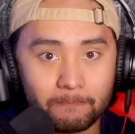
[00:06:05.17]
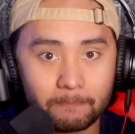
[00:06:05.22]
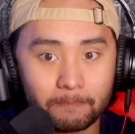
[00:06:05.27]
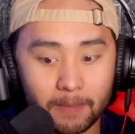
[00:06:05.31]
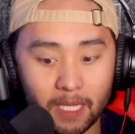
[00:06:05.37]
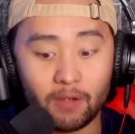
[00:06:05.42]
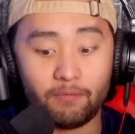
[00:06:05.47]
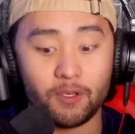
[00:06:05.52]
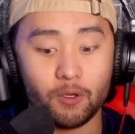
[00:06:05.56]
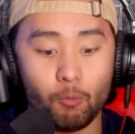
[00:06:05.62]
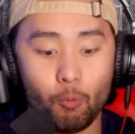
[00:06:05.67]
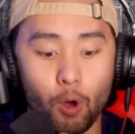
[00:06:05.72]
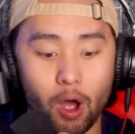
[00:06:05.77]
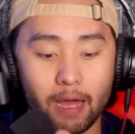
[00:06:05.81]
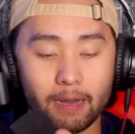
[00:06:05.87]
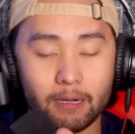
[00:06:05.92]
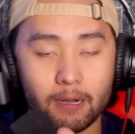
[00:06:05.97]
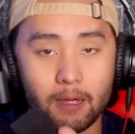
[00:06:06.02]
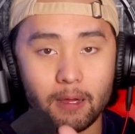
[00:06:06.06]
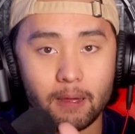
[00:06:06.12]
if you
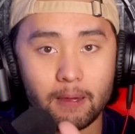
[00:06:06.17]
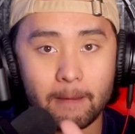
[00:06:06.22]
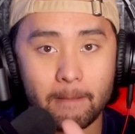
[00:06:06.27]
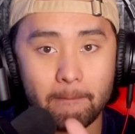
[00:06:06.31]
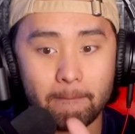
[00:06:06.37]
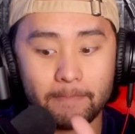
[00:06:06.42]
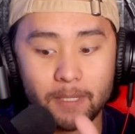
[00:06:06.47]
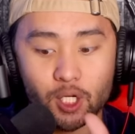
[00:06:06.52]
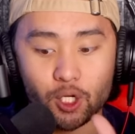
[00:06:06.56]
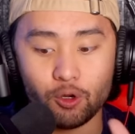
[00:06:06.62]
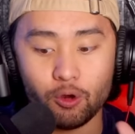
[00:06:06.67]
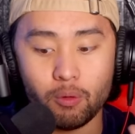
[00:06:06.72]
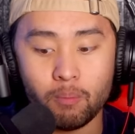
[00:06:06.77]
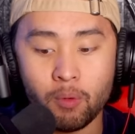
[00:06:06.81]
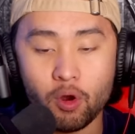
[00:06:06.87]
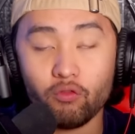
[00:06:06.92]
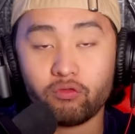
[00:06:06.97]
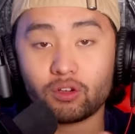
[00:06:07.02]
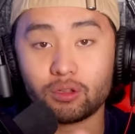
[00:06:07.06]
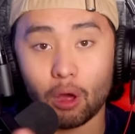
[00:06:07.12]
want to
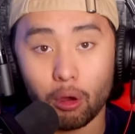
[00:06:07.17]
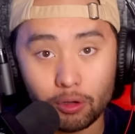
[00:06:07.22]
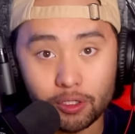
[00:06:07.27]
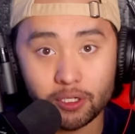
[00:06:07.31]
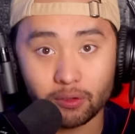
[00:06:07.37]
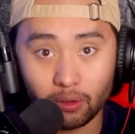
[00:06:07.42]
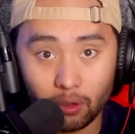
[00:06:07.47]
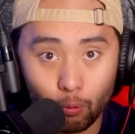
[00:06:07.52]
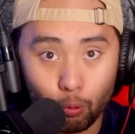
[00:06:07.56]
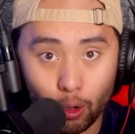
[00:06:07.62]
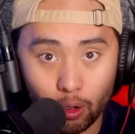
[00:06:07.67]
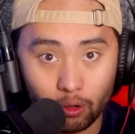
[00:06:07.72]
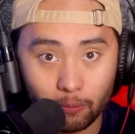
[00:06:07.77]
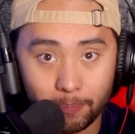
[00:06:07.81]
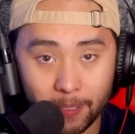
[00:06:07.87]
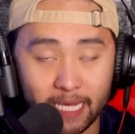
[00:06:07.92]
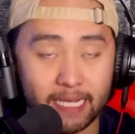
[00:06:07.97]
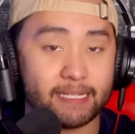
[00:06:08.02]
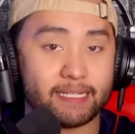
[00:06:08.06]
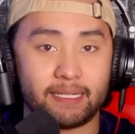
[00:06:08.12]
move closer to world
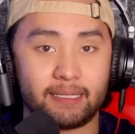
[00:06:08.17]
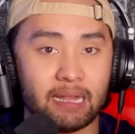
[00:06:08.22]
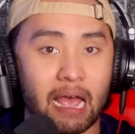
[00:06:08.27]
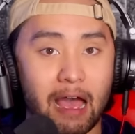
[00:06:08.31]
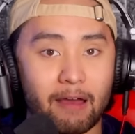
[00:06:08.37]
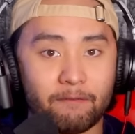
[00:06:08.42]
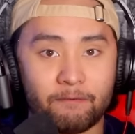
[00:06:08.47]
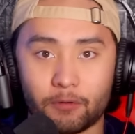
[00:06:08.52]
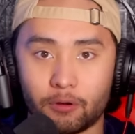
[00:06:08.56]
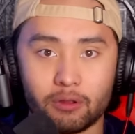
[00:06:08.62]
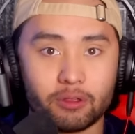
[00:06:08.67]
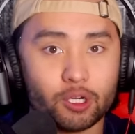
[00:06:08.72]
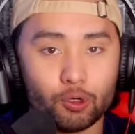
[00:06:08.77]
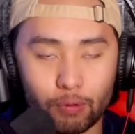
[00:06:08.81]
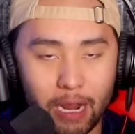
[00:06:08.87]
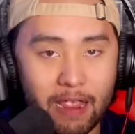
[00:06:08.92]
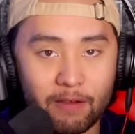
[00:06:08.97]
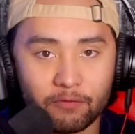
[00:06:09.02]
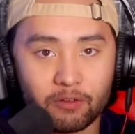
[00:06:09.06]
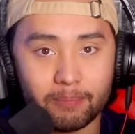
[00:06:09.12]
peace and not further
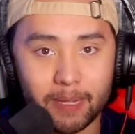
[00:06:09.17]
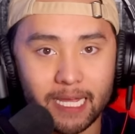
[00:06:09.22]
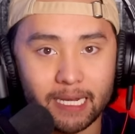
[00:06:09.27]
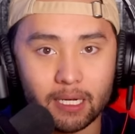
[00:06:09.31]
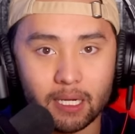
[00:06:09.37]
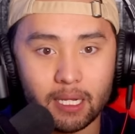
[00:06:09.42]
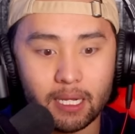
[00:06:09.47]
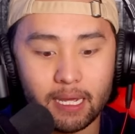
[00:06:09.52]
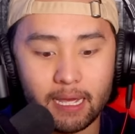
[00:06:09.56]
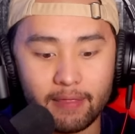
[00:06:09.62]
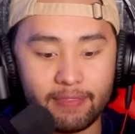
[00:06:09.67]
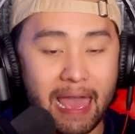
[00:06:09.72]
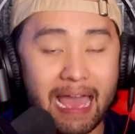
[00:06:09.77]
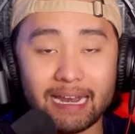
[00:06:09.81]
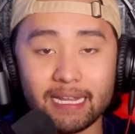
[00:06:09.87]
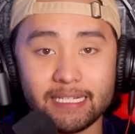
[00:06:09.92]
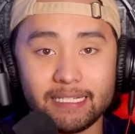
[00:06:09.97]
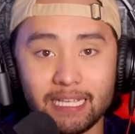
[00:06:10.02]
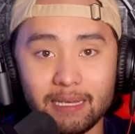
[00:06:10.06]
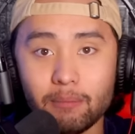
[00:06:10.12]
away from it, that
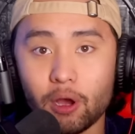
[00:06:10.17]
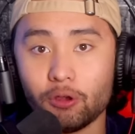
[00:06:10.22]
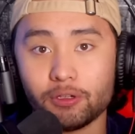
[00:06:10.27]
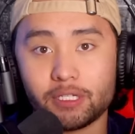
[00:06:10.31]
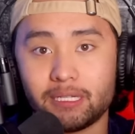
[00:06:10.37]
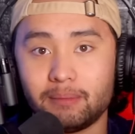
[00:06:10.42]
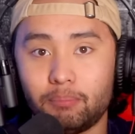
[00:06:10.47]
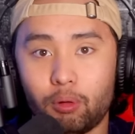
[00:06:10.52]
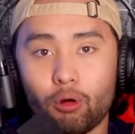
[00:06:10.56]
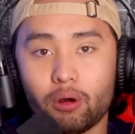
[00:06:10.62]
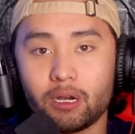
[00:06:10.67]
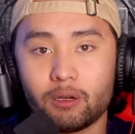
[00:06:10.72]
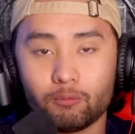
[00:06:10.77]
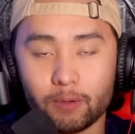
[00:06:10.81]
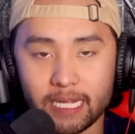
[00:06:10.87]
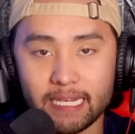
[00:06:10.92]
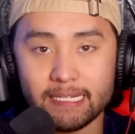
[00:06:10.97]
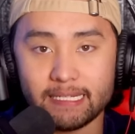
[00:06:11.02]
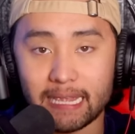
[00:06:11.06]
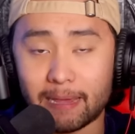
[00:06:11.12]
is the most important
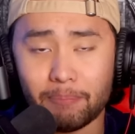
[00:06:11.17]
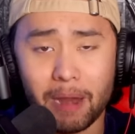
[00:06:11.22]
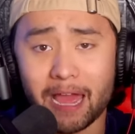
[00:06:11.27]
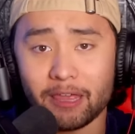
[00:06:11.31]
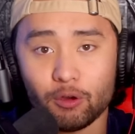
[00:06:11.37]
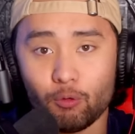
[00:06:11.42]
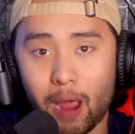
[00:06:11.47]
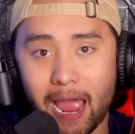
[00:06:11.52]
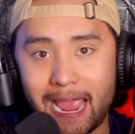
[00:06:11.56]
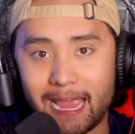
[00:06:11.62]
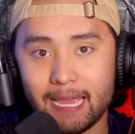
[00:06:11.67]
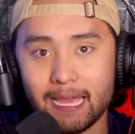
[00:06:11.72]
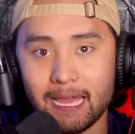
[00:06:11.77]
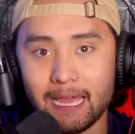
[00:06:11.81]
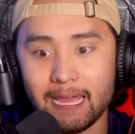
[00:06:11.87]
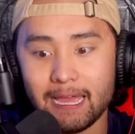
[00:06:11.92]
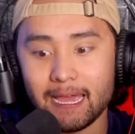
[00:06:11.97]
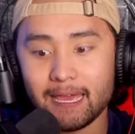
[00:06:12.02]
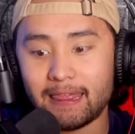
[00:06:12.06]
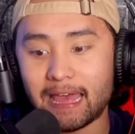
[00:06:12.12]
reason. And by the way,
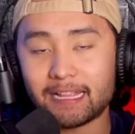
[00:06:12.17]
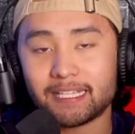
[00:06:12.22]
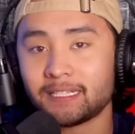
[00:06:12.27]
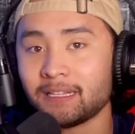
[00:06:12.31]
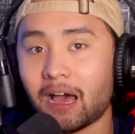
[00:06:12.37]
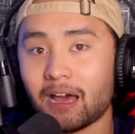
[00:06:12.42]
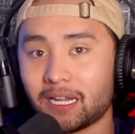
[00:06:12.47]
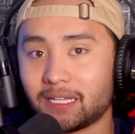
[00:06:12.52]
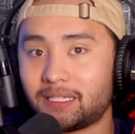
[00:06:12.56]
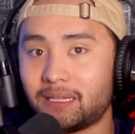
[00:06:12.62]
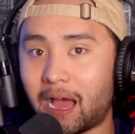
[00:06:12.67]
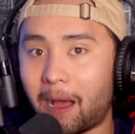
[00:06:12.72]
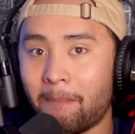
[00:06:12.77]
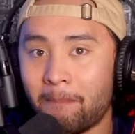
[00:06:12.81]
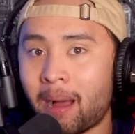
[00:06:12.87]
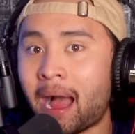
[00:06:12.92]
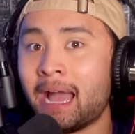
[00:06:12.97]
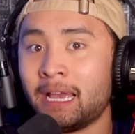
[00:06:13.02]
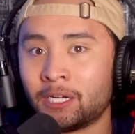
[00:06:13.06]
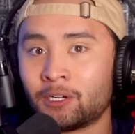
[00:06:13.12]
that's not a, a
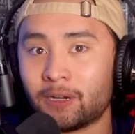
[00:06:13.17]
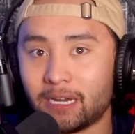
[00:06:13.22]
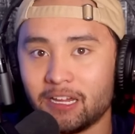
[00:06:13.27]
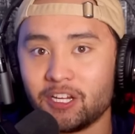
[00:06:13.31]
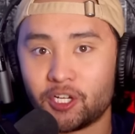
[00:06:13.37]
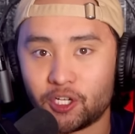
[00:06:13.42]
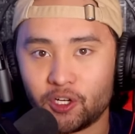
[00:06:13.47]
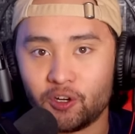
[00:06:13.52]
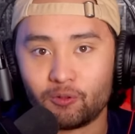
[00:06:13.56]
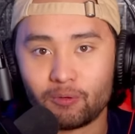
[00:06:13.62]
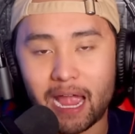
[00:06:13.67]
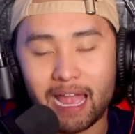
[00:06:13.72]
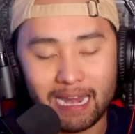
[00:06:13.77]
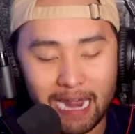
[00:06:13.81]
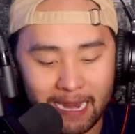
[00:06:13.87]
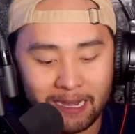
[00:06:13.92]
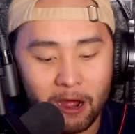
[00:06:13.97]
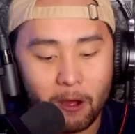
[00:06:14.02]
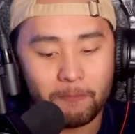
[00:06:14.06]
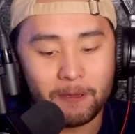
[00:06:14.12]
minor issue, right?
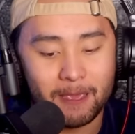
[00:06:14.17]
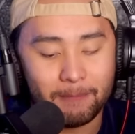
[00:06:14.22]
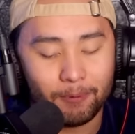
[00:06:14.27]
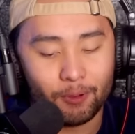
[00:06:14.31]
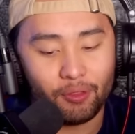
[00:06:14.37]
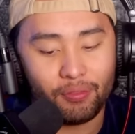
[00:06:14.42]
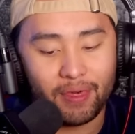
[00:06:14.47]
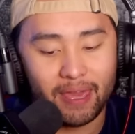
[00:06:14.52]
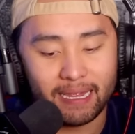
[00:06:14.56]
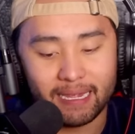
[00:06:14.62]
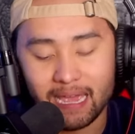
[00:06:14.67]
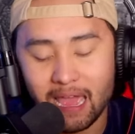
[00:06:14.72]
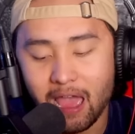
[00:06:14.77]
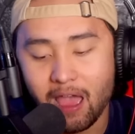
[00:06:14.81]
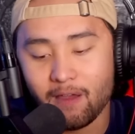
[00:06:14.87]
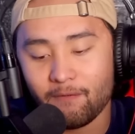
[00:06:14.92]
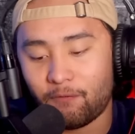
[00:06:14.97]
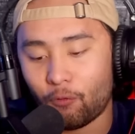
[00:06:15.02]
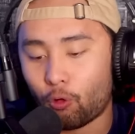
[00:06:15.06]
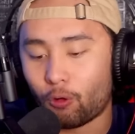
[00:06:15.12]
I know people think
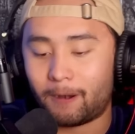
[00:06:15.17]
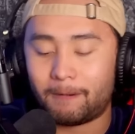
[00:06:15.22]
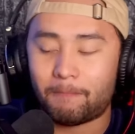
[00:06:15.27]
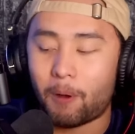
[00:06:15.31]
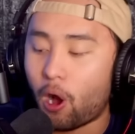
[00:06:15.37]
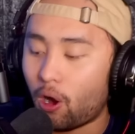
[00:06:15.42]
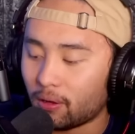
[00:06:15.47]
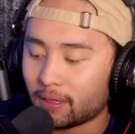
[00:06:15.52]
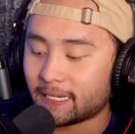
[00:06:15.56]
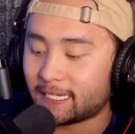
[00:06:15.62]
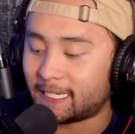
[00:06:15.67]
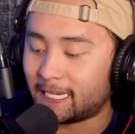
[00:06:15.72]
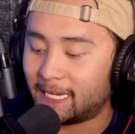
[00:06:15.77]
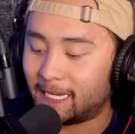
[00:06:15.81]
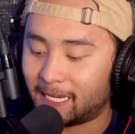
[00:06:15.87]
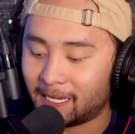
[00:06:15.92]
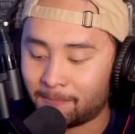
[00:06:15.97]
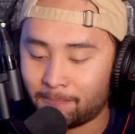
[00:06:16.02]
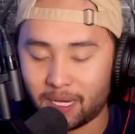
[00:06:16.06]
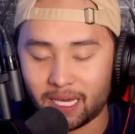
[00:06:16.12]
foreign policy
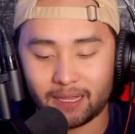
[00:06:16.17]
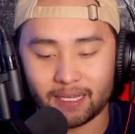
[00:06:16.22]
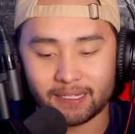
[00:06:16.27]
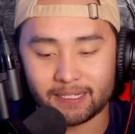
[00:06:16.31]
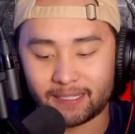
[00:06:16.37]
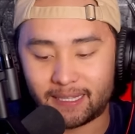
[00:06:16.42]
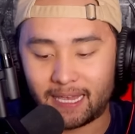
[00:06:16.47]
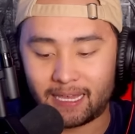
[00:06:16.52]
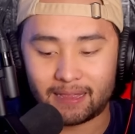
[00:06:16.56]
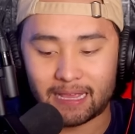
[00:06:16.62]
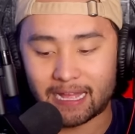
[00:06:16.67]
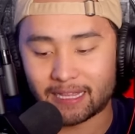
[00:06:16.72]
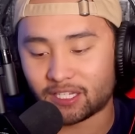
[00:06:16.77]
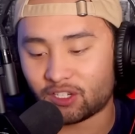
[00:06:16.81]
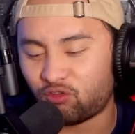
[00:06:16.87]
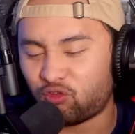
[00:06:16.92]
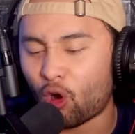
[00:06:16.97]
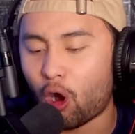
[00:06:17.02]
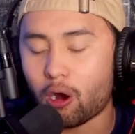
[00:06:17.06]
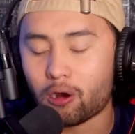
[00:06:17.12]
can be this thing that's
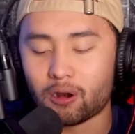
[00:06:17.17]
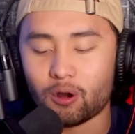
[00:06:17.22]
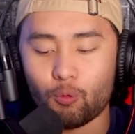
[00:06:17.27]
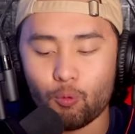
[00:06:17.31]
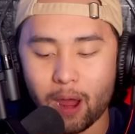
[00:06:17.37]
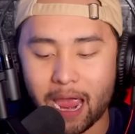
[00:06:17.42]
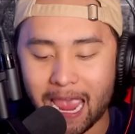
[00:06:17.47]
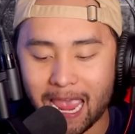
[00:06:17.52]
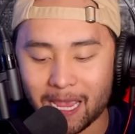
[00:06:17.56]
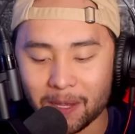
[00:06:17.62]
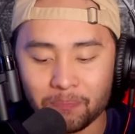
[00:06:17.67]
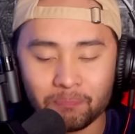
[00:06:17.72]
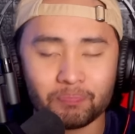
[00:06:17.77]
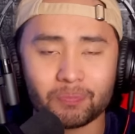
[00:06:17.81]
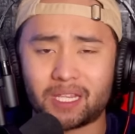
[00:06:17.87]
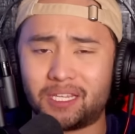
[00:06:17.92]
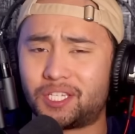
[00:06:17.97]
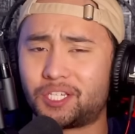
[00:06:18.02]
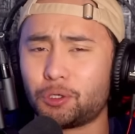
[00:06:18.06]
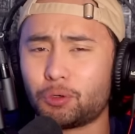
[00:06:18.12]
far away.
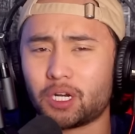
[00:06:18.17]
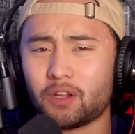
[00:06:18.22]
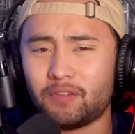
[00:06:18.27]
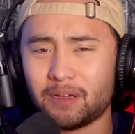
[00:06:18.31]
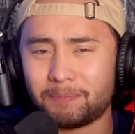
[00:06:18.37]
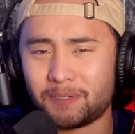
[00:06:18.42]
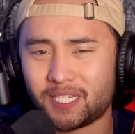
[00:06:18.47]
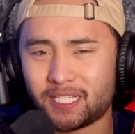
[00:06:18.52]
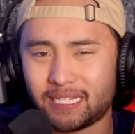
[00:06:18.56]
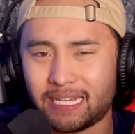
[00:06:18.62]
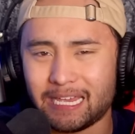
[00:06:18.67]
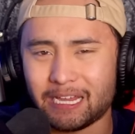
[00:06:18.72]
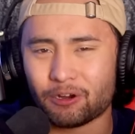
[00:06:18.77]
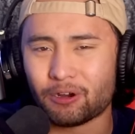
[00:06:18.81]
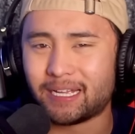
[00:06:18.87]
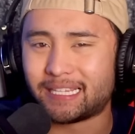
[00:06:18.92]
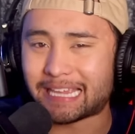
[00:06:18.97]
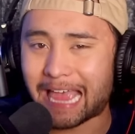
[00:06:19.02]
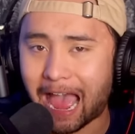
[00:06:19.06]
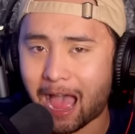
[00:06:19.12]
It's sort of obscure.
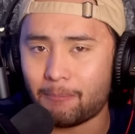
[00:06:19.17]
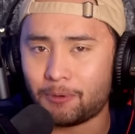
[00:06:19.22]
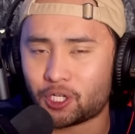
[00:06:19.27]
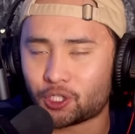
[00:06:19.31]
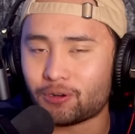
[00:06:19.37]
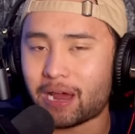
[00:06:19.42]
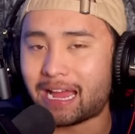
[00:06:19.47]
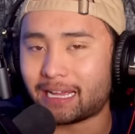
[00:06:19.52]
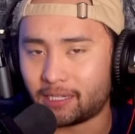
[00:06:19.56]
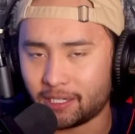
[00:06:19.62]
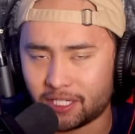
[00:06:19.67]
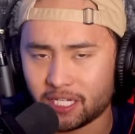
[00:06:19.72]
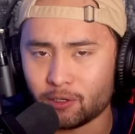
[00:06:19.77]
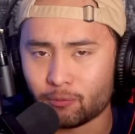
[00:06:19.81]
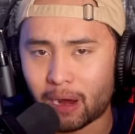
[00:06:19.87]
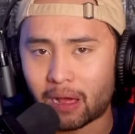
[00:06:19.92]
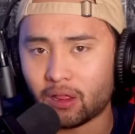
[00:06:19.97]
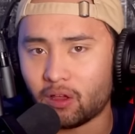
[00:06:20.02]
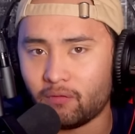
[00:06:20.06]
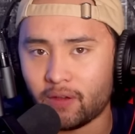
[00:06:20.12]
It's abstract. It's
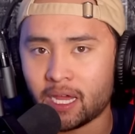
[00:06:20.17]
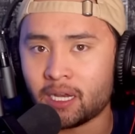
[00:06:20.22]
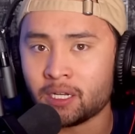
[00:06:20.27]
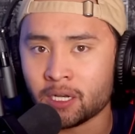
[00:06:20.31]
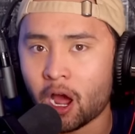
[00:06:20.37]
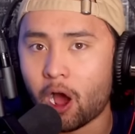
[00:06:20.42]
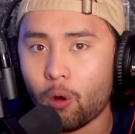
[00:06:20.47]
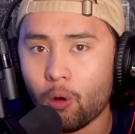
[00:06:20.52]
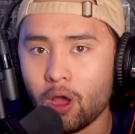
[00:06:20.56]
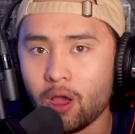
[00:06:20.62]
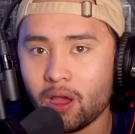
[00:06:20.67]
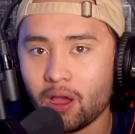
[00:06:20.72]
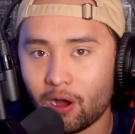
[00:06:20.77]
irrelevant. No.